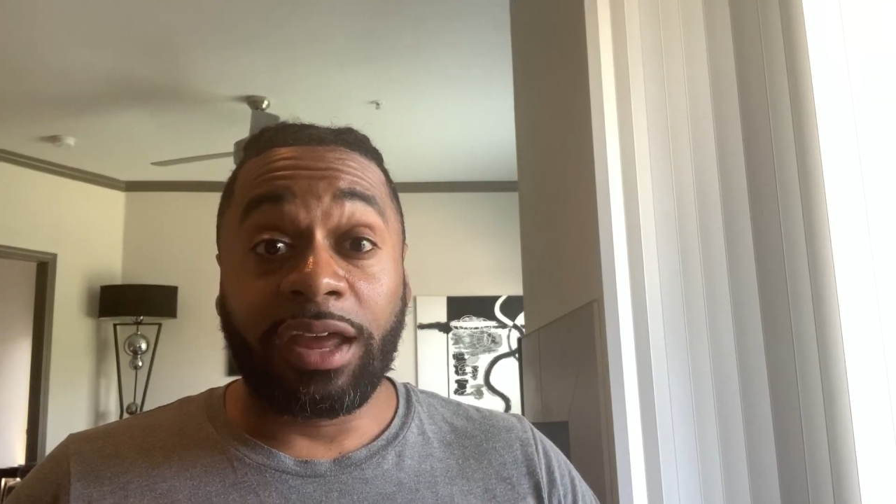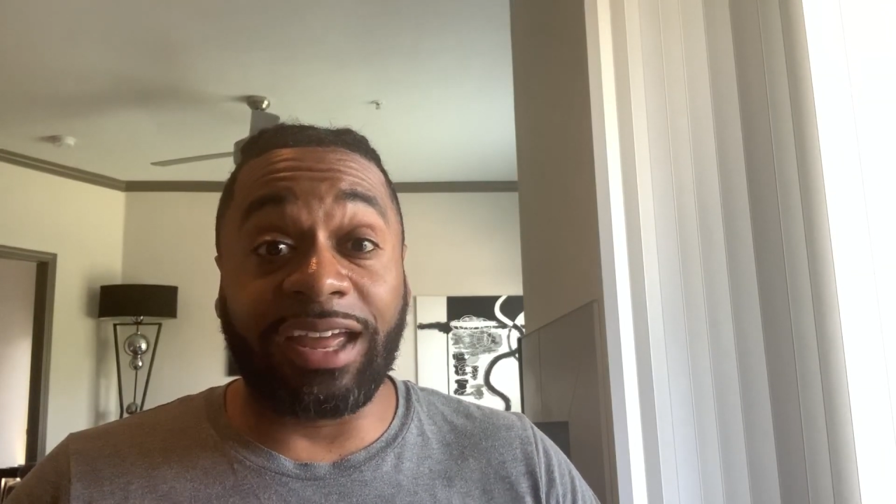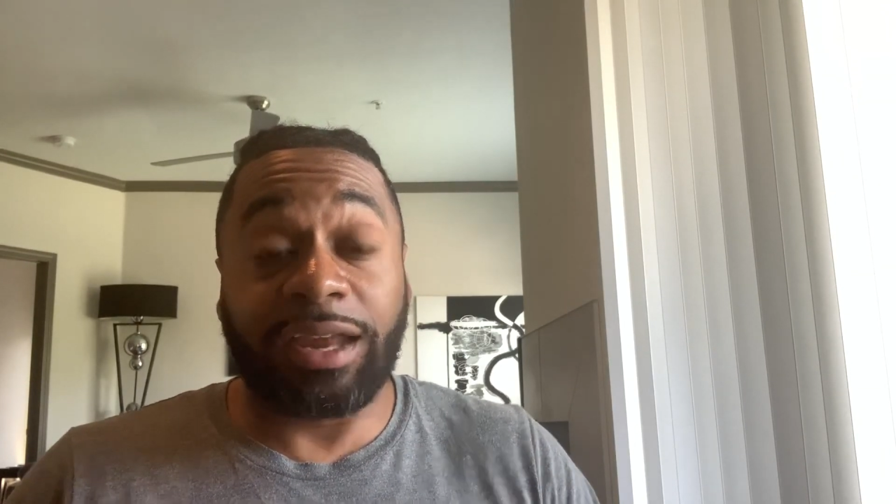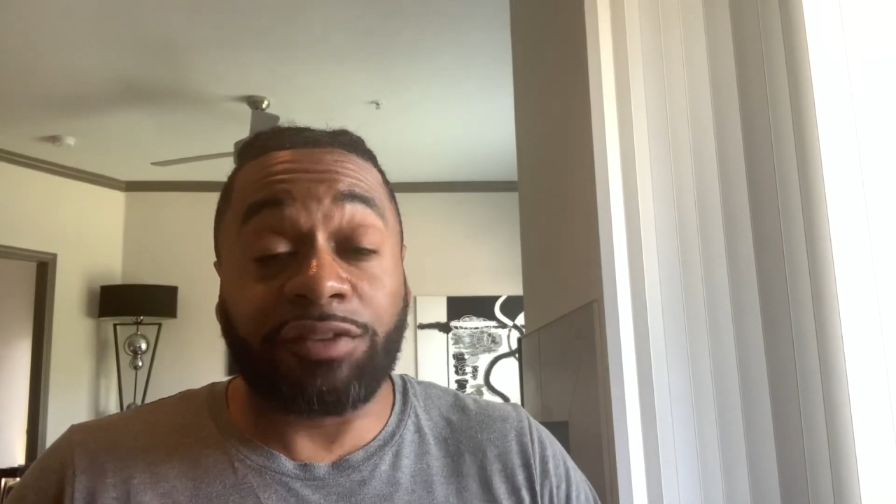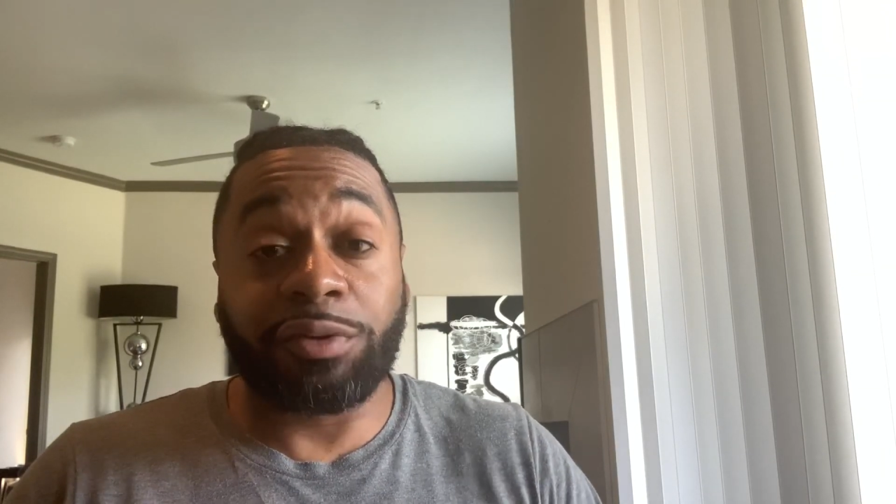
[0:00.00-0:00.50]

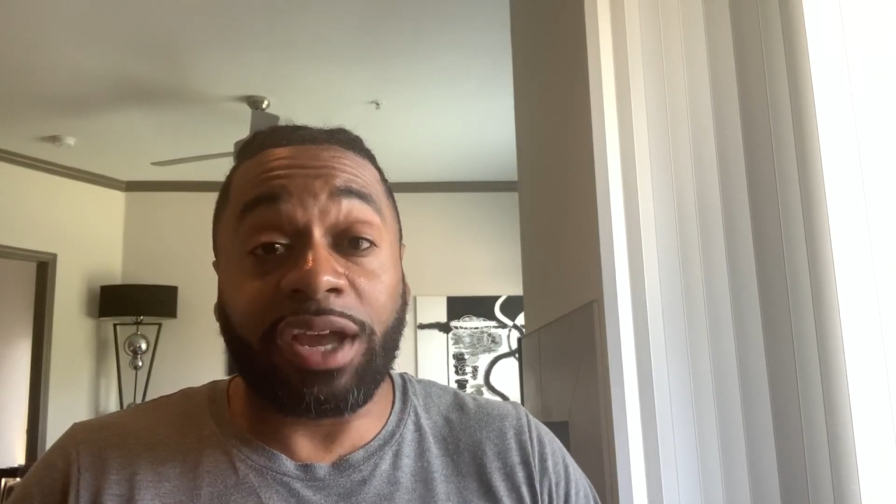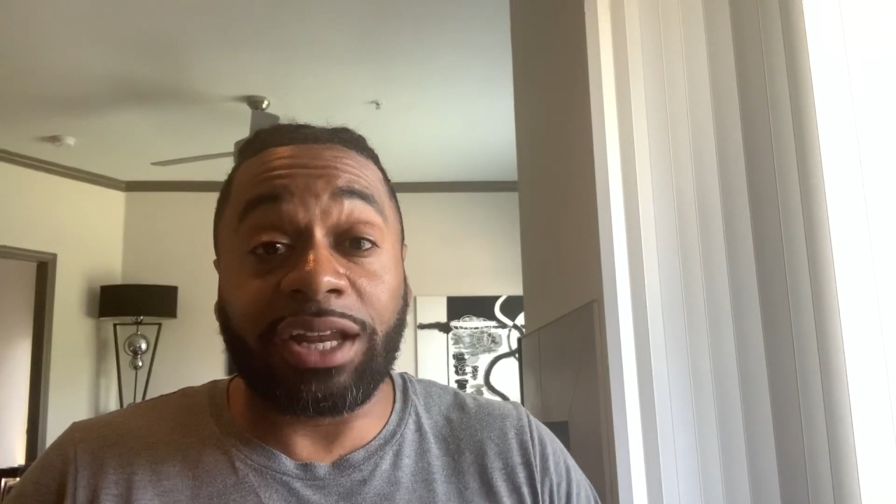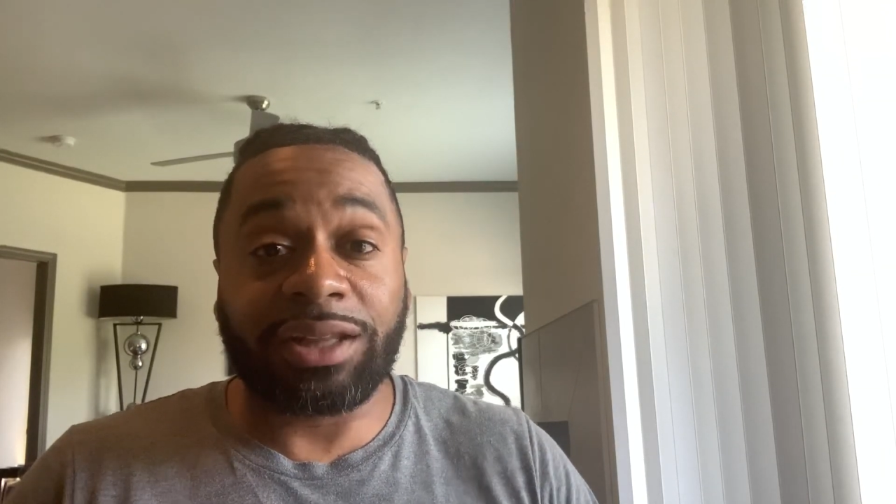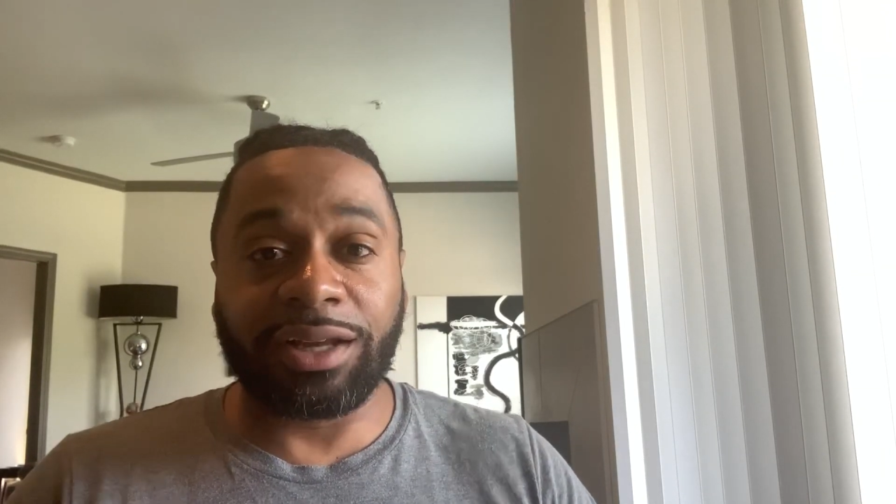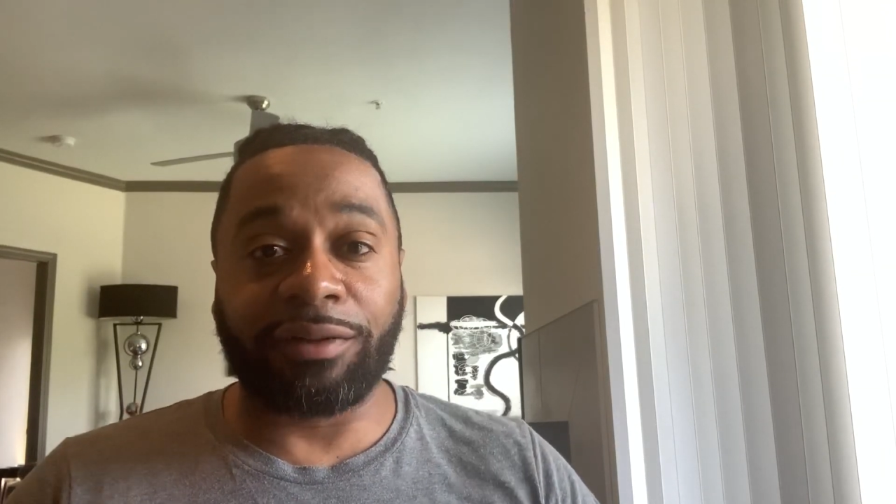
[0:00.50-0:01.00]
and give you
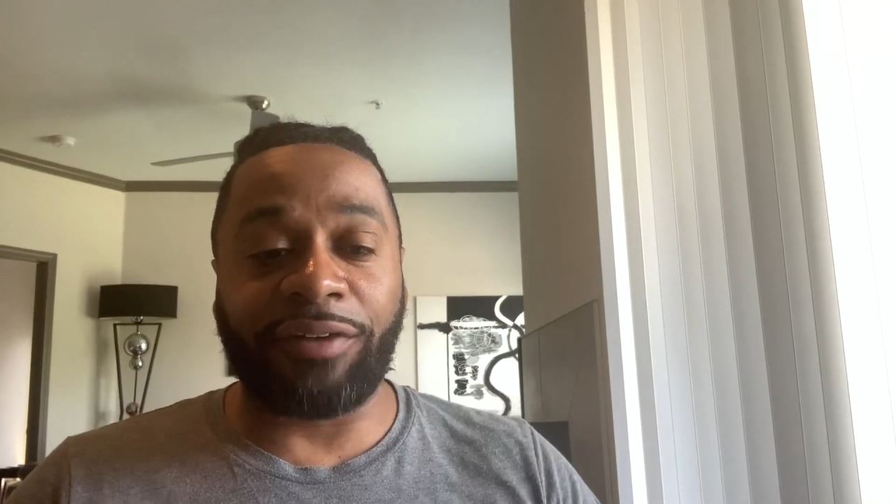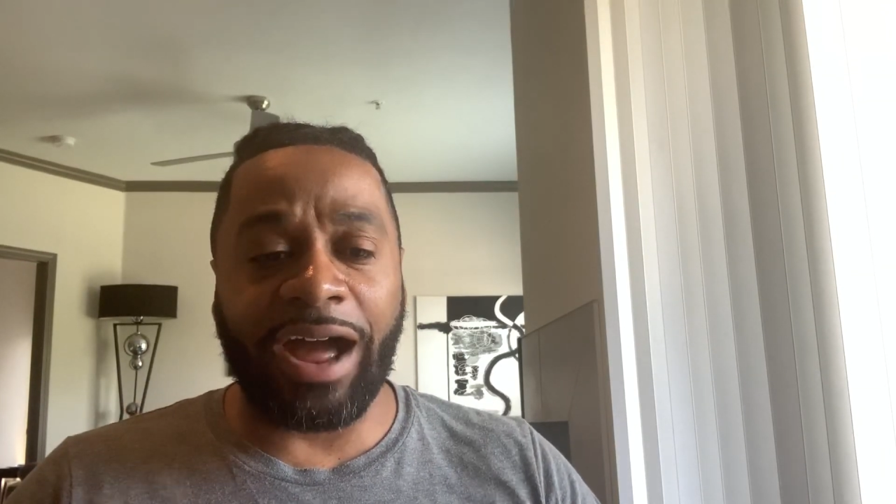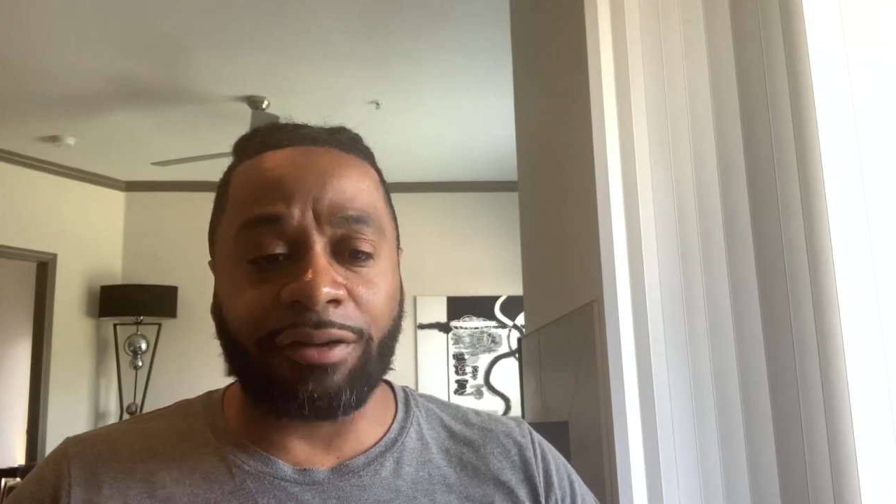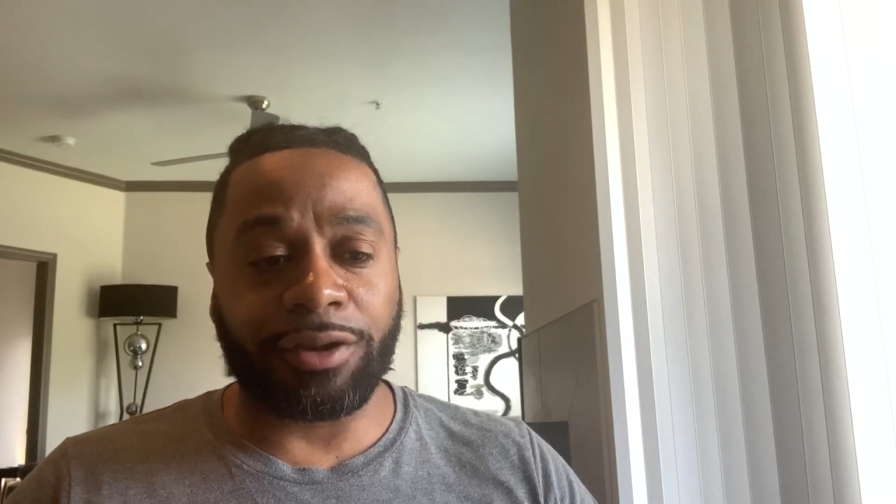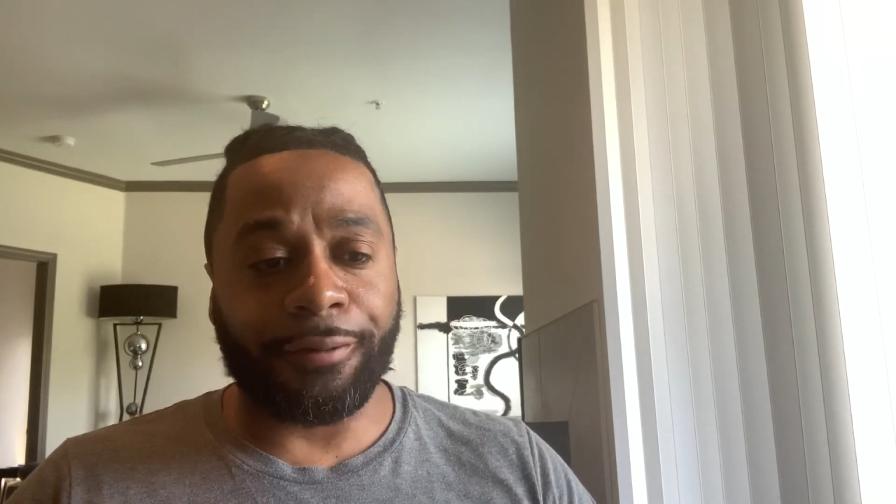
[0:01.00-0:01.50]
anything of
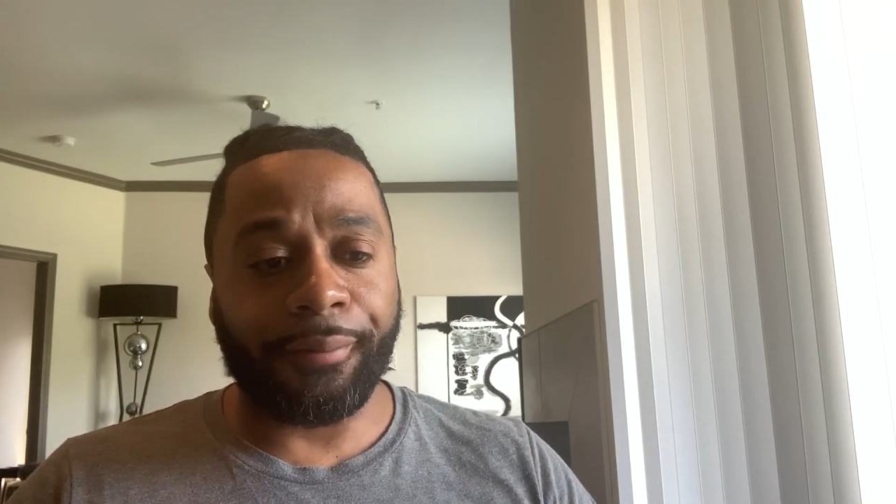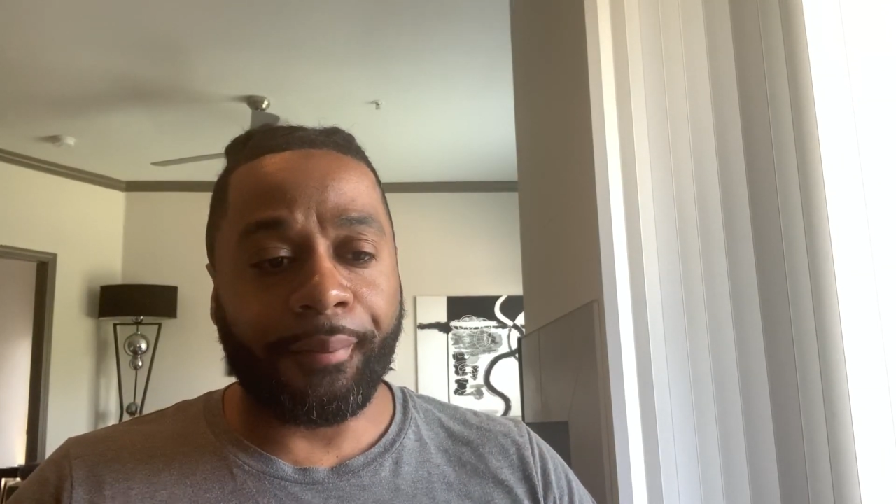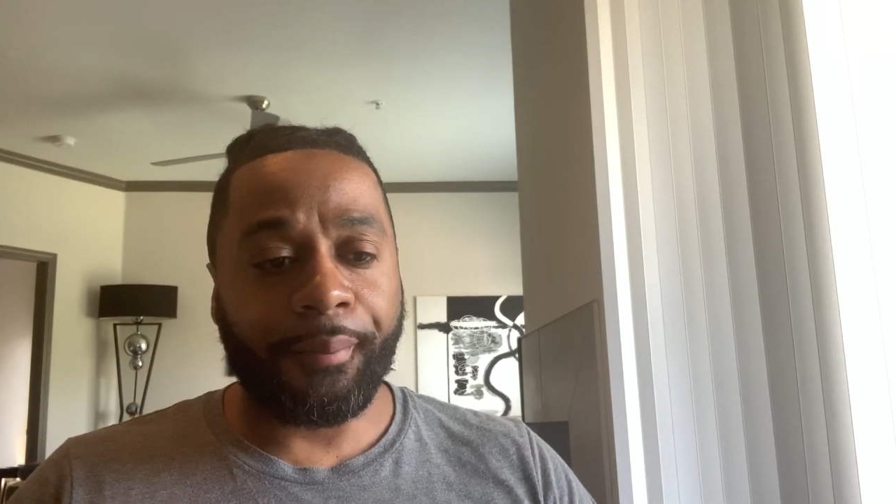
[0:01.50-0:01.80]
value.